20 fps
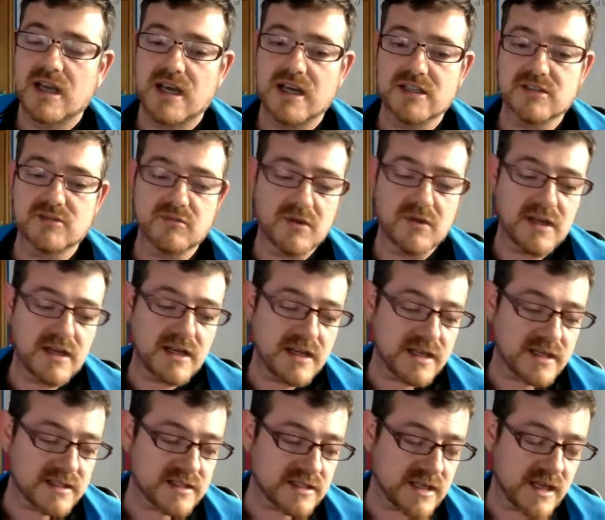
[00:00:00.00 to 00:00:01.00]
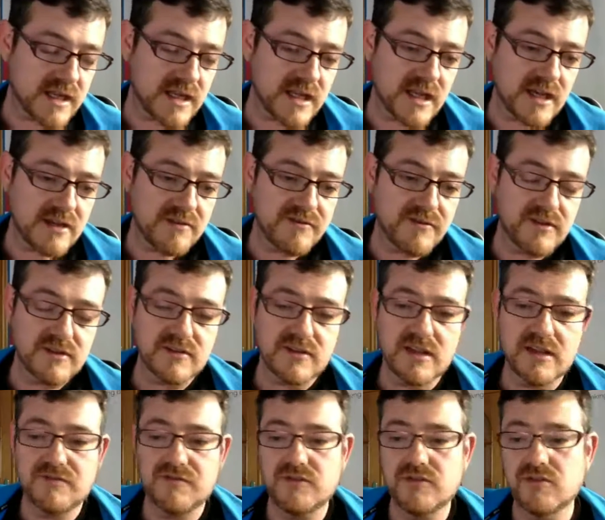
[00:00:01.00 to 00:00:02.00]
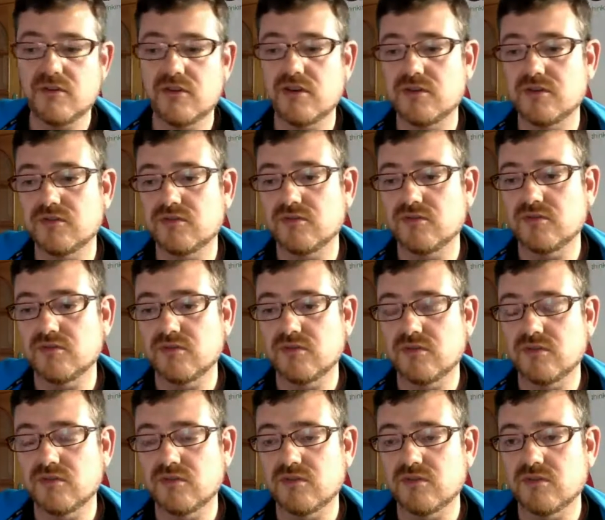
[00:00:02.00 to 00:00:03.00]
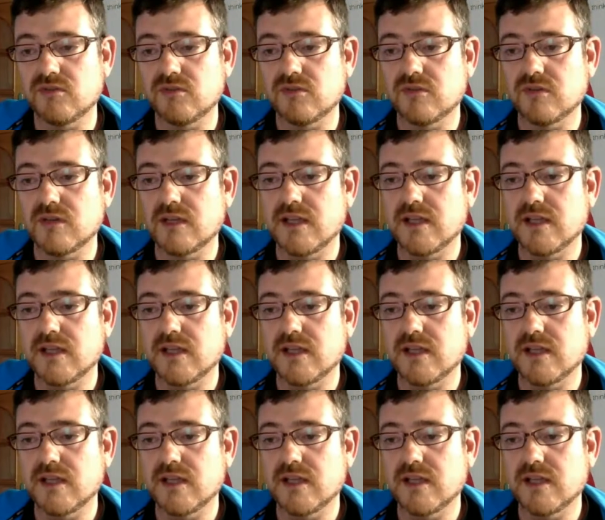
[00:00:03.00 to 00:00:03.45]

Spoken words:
as well as I have, if you go to